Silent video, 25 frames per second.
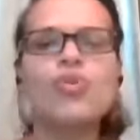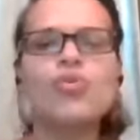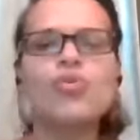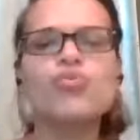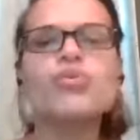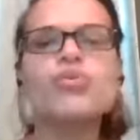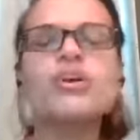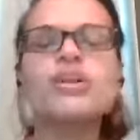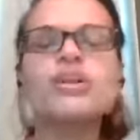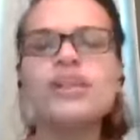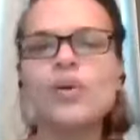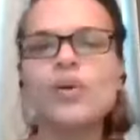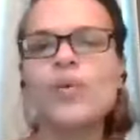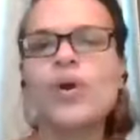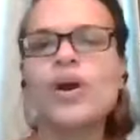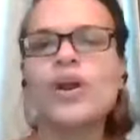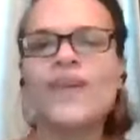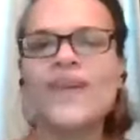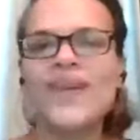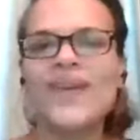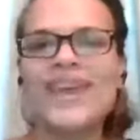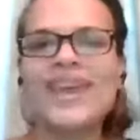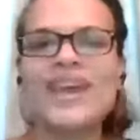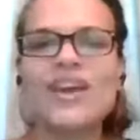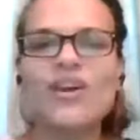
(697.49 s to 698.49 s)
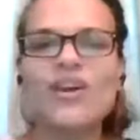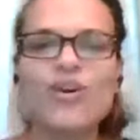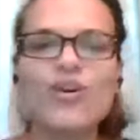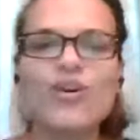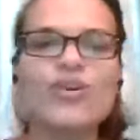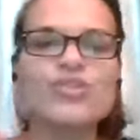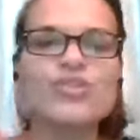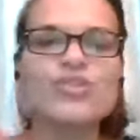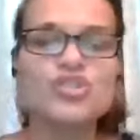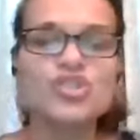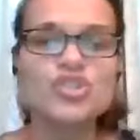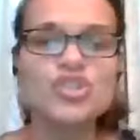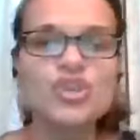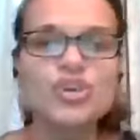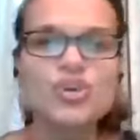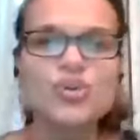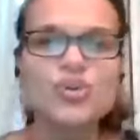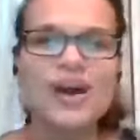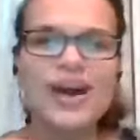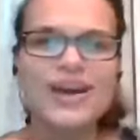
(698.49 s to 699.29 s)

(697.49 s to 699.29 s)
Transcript: really want to encourage you